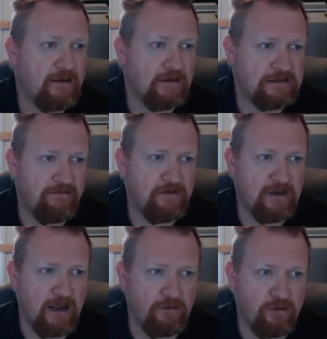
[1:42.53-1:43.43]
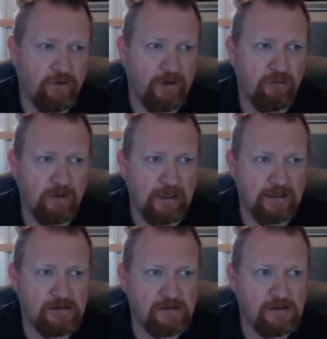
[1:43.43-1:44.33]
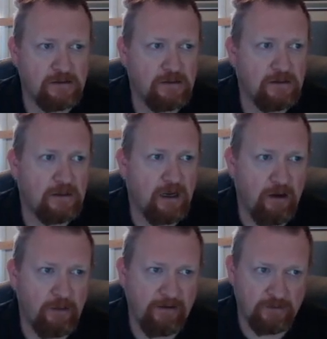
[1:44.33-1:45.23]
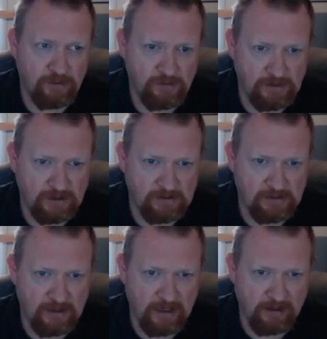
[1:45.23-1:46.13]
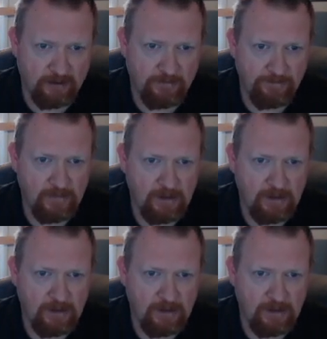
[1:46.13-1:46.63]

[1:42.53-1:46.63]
The 7 and 9 are already placed. Uh, we have a 2, 6 there.